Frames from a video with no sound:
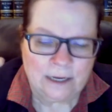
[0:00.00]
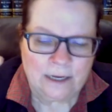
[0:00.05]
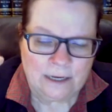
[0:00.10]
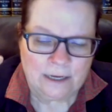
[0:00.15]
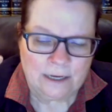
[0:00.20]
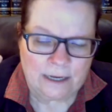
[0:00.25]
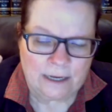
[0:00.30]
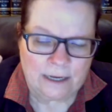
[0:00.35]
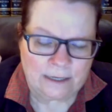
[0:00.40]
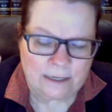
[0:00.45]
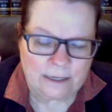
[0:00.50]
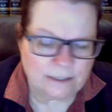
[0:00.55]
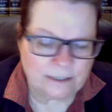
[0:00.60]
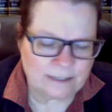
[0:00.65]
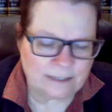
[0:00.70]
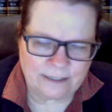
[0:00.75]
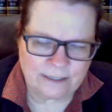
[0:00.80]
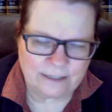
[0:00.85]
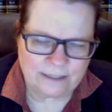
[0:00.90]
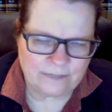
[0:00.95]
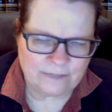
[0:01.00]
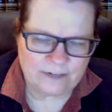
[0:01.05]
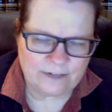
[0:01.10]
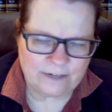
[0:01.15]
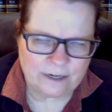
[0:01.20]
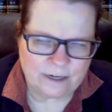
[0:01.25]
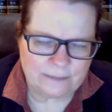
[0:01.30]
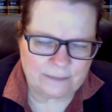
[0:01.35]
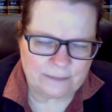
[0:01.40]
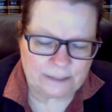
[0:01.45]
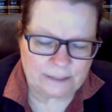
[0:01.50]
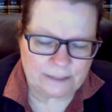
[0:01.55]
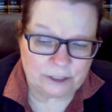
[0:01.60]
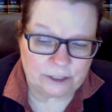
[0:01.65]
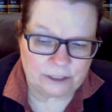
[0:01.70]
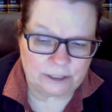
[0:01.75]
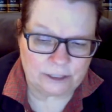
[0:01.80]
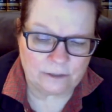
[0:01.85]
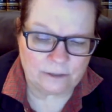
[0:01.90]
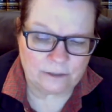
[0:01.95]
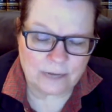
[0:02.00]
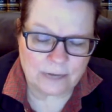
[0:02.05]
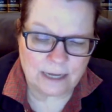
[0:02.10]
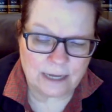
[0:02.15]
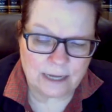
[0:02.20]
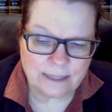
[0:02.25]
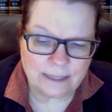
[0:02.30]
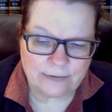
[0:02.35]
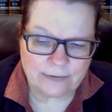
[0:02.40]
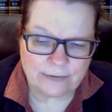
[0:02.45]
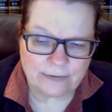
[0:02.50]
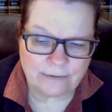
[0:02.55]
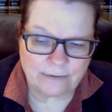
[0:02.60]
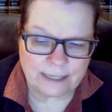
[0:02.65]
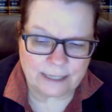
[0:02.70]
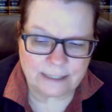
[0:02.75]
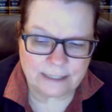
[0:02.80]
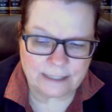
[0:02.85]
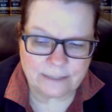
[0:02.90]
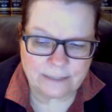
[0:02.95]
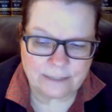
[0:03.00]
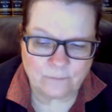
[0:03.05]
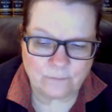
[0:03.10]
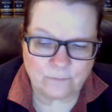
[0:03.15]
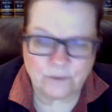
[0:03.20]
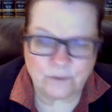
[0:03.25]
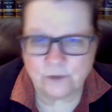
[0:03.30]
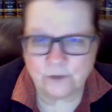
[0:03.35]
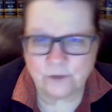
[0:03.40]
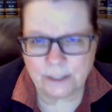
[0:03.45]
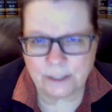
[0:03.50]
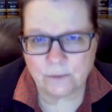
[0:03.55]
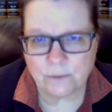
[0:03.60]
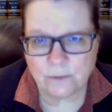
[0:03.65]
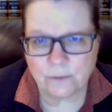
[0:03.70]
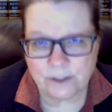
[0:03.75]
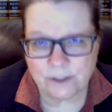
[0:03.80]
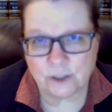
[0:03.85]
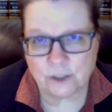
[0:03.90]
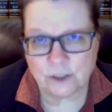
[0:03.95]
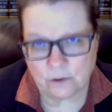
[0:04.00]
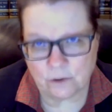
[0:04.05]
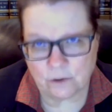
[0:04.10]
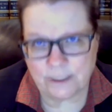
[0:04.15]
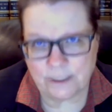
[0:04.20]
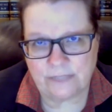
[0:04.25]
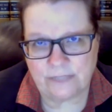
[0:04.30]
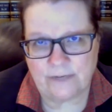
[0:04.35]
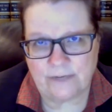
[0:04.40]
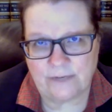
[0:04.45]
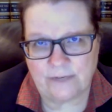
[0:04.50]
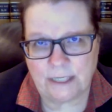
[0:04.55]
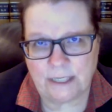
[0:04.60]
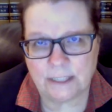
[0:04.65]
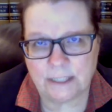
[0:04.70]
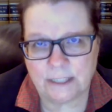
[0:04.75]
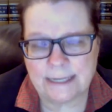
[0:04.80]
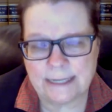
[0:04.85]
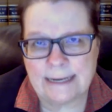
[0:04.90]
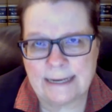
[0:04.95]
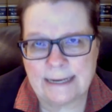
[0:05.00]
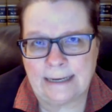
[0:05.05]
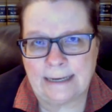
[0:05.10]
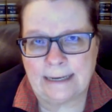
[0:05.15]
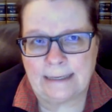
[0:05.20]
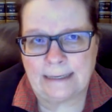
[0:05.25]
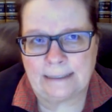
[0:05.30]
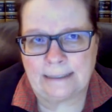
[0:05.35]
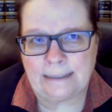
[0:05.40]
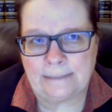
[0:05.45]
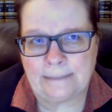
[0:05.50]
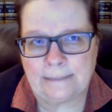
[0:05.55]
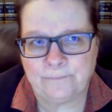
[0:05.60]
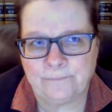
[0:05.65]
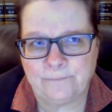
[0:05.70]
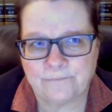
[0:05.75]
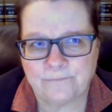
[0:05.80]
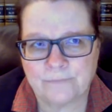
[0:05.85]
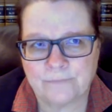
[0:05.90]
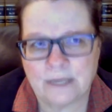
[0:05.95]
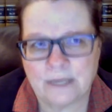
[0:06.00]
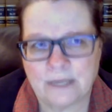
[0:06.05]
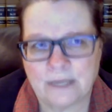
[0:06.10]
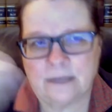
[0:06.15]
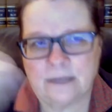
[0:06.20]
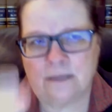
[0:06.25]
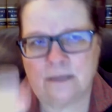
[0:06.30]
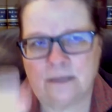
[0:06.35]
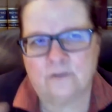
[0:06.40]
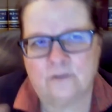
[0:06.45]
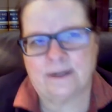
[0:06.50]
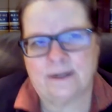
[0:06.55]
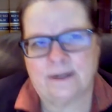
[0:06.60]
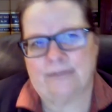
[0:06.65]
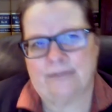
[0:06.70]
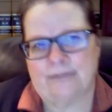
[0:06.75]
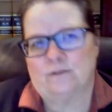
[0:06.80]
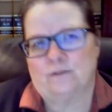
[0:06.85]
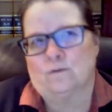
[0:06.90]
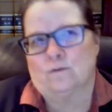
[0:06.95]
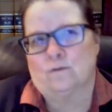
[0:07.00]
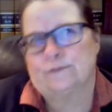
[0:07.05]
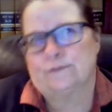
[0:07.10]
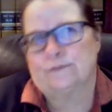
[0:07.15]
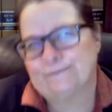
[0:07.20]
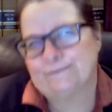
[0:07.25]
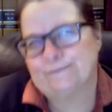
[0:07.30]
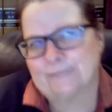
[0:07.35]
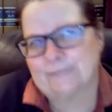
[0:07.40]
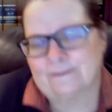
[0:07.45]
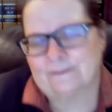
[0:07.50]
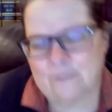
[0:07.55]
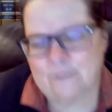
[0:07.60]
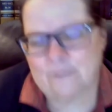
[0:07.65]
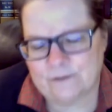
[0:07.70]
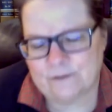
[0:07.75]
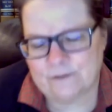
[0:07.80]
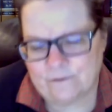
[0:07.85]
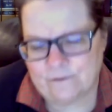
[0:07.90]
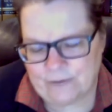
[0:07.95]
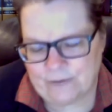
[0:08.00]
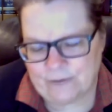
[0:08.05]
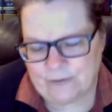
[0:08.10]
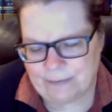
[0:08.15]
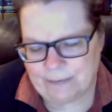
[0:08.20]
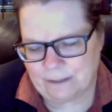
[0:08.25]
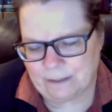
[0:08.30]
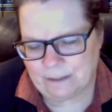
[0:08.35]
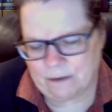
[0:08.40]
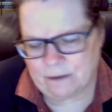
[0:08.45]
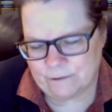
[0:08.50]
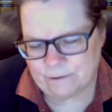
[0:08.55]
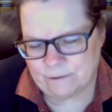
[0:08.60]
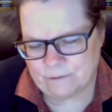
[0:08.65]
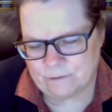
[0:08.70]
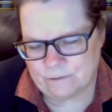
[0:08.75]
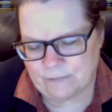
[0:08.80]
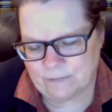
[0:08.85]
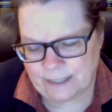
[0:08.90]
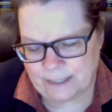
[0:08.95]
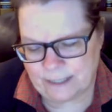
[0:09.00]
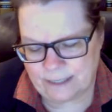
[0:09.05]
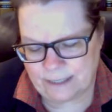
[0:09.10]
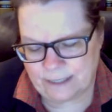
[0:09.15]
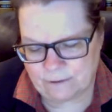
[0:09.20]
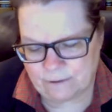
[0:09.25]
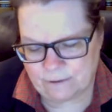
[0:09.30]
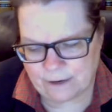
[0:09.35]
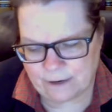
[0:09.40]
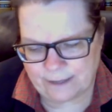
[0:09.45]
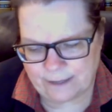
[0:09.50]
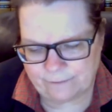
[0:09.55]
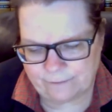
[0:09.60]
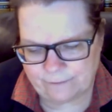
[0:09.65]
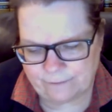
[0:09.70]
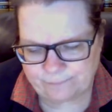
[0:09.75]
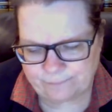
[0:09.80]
because this is a very common issue that arises when you're dealing with attorney's fees. You can have an order, and whether it's in family law or really any other kind of